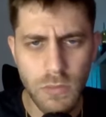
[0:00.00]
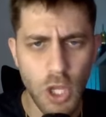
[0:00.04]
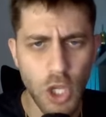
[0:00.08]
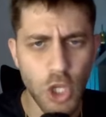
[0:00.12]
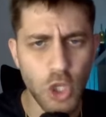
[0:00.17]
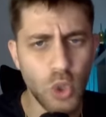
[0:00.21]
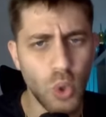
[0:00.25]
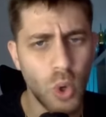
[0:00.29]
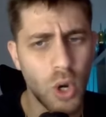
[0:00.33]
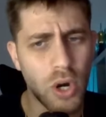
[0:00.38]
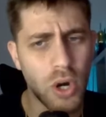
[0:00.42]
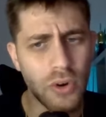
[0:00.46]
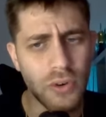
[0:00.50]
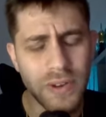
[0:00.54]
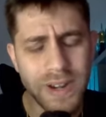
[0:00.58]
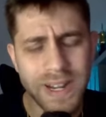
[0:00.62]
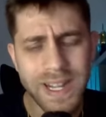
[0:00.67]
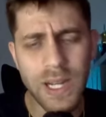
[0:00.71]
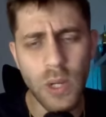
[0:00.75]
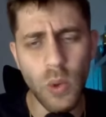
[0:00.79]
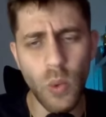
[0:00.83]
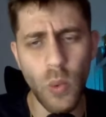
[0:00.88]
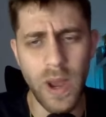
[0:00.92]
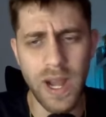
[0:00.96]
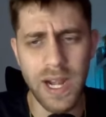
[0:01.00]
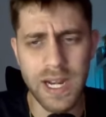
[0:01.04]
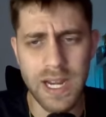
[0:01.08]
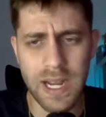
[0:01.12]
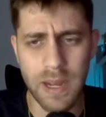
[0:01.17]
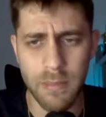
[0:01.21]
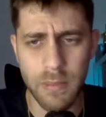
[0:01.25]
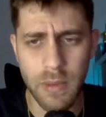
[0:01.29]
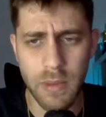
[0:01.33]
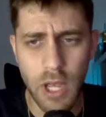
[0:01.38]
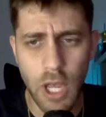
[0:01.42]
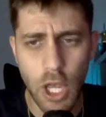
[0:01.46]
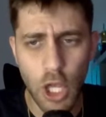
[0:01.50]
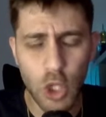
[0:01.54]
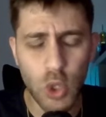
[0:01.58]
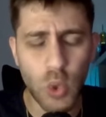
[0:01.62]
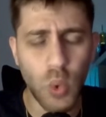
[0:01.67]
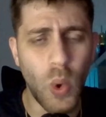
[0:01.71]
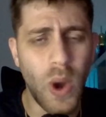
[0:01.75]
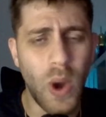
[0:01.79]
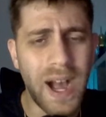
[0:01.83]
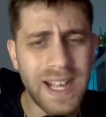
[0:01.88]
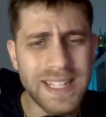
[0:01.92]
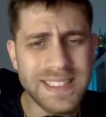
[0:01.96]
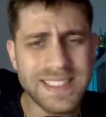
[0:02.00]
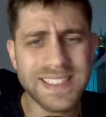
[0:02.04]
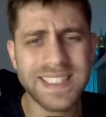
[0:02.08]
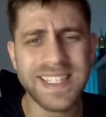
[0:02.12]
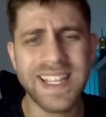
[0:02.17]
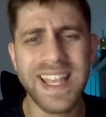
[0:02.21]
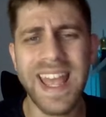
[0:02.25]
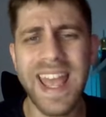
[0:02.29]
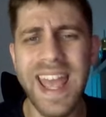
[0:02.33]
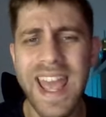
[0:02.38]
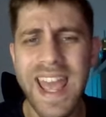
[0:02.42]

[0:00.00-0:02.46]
You are really welcome to ask